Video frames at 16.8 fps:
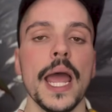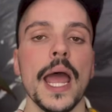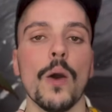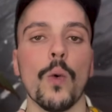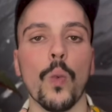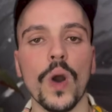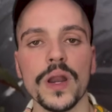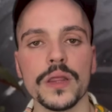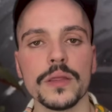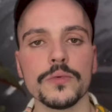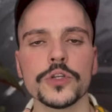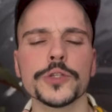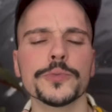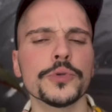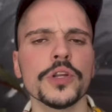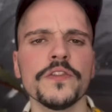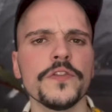One of the most
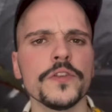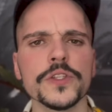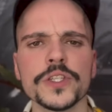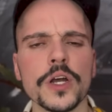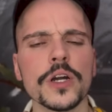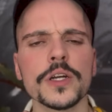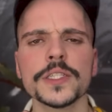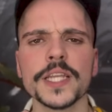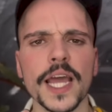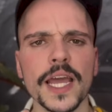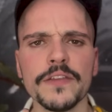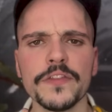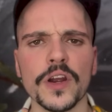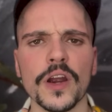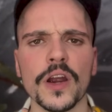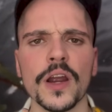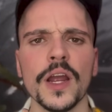beautiful songs
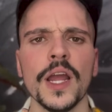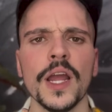ever.